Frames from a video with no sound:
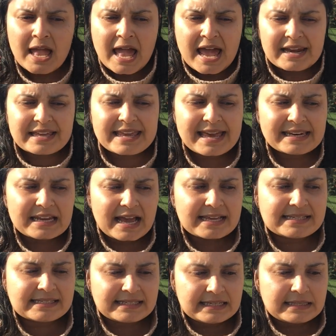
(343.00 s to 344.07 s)
And again, I
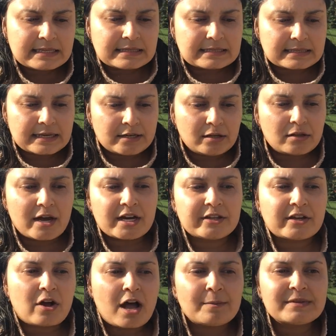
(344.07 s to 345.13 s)
see this in a lot of the
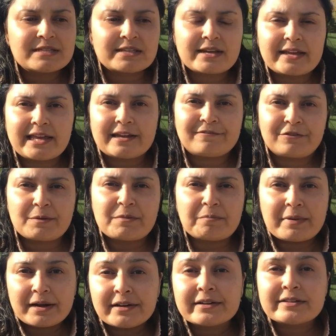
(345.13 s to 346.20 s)
comments that I get from
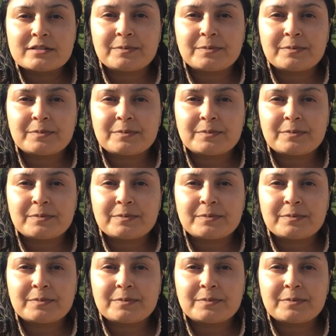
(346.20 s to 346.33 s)
Americans